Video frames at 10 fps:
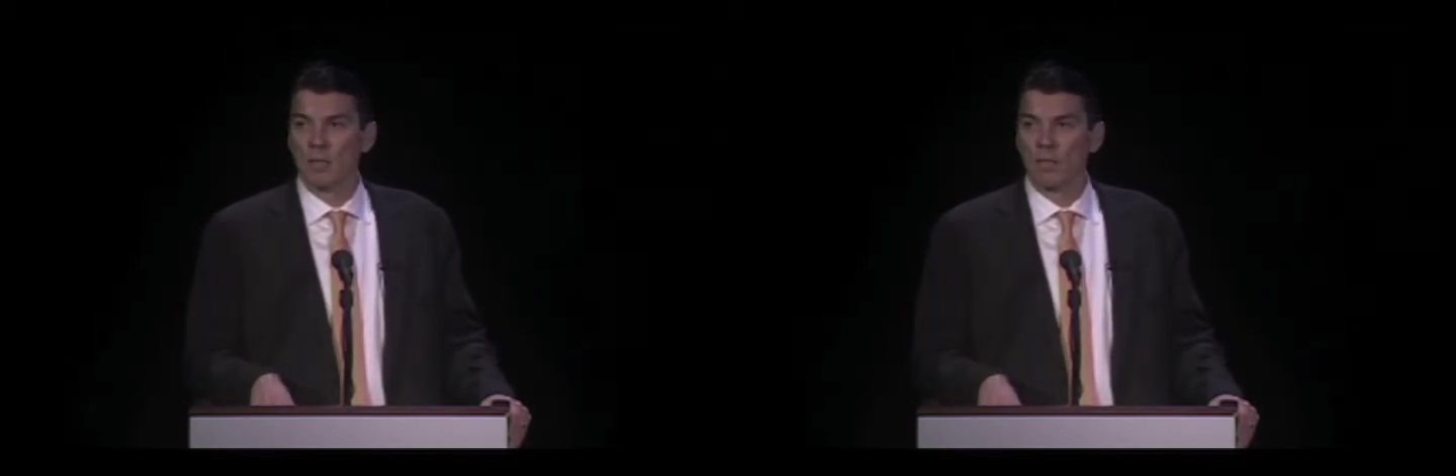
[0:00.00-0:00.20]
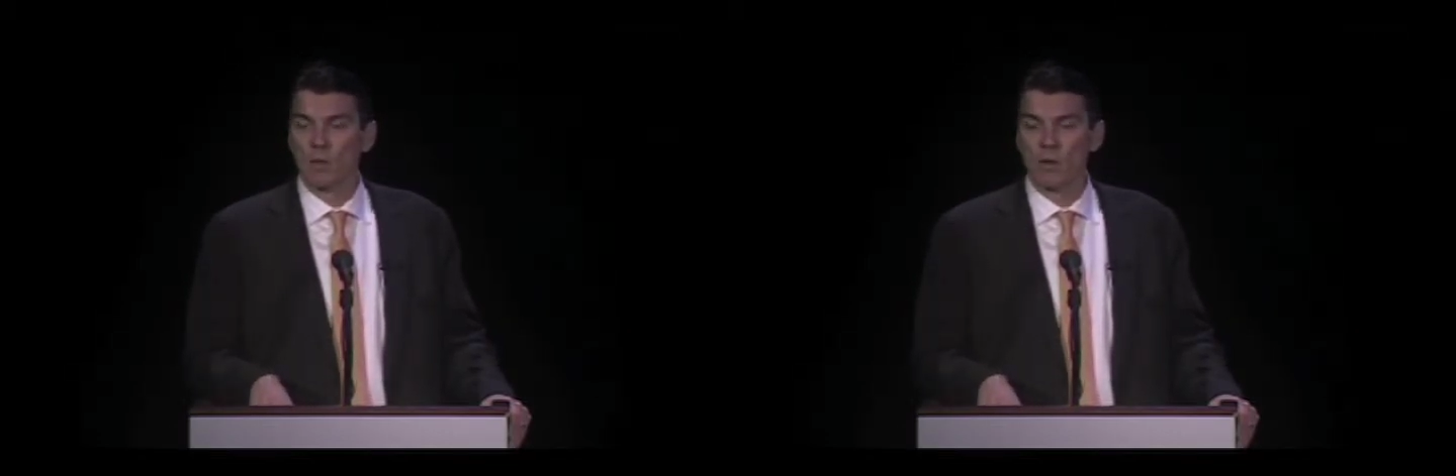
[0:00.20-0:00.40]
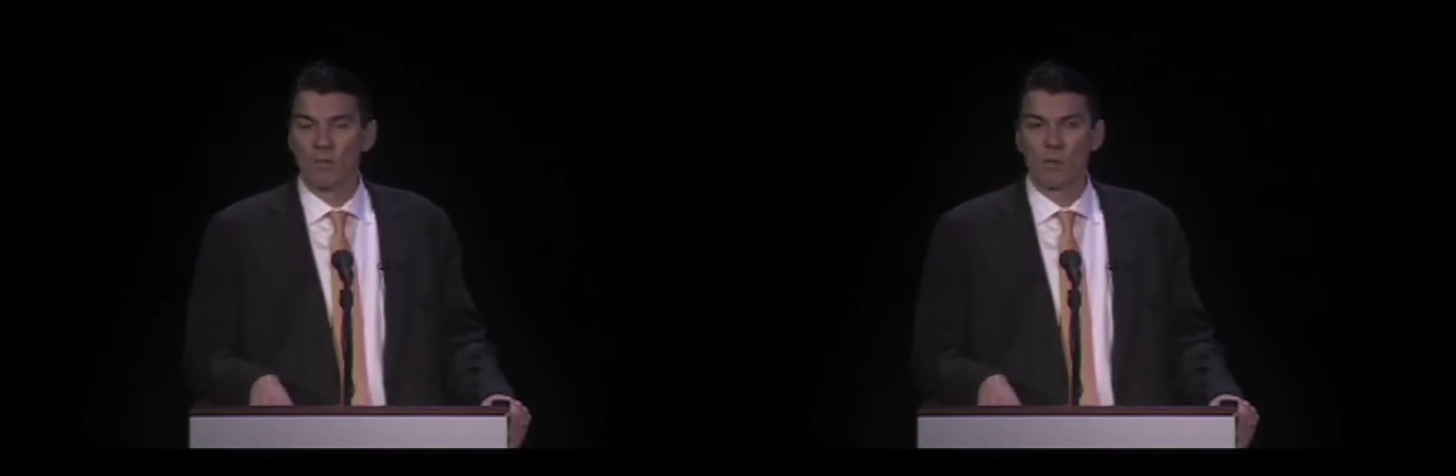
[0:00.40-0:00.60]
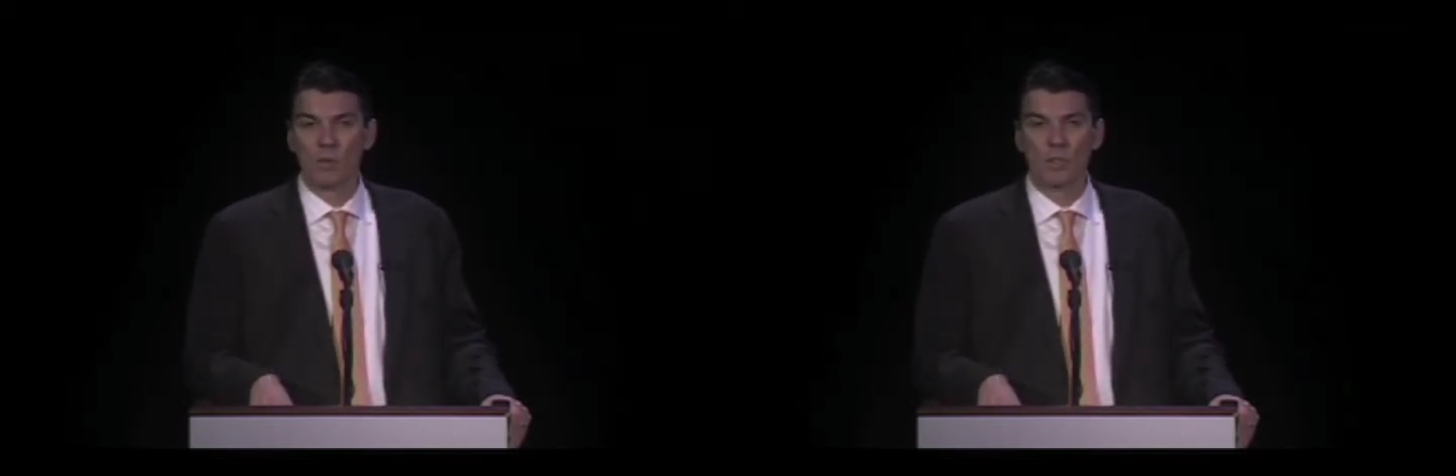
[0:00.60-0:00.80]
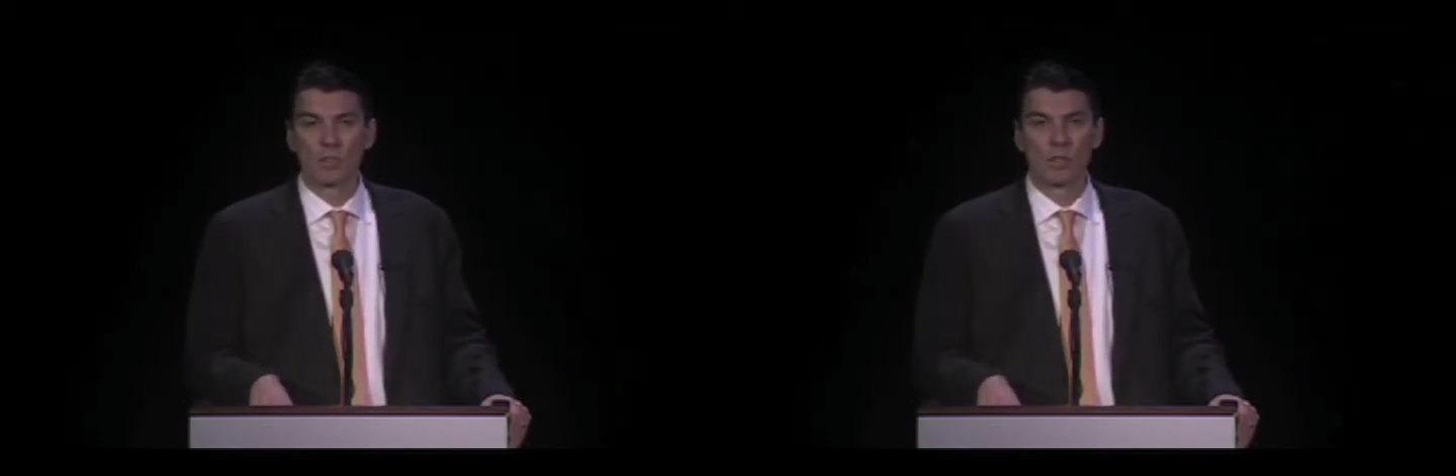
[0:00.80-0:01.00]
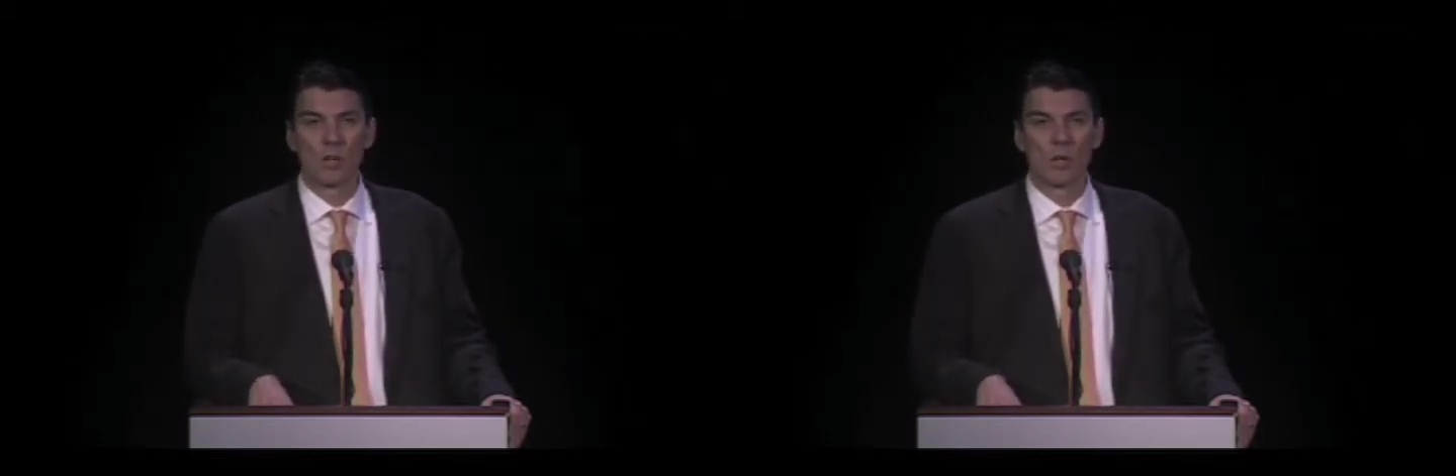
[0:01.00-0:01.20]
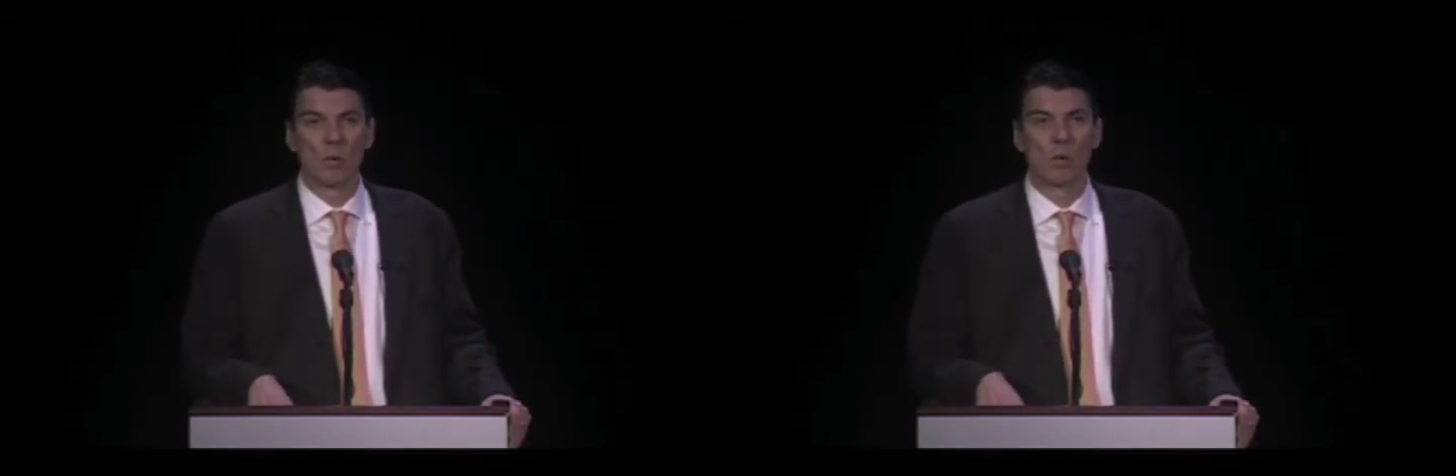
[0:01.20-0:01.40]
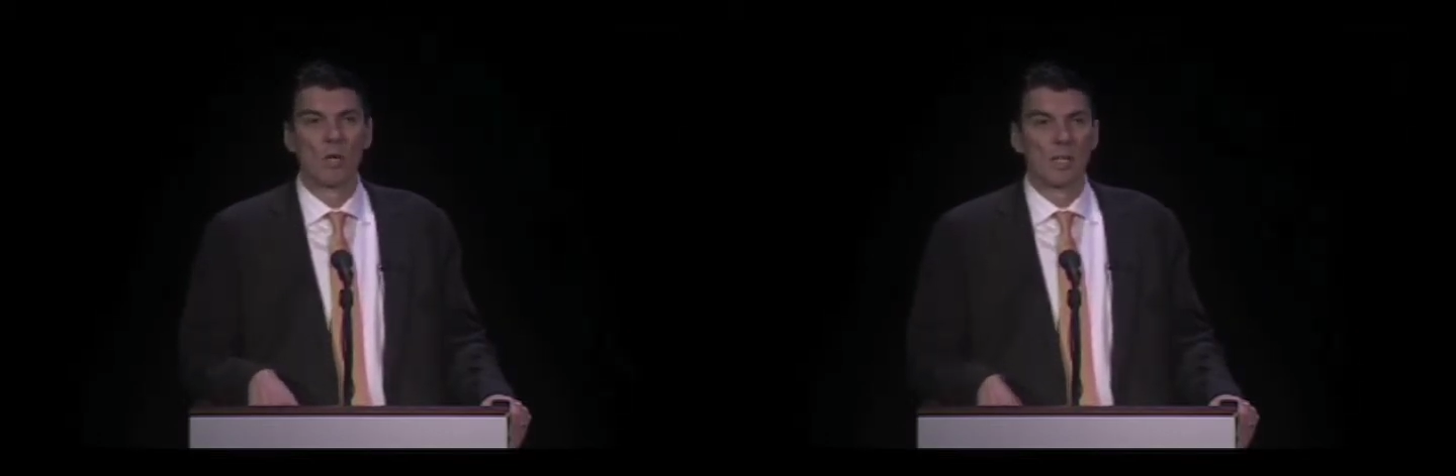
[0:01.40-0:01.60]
few years ago,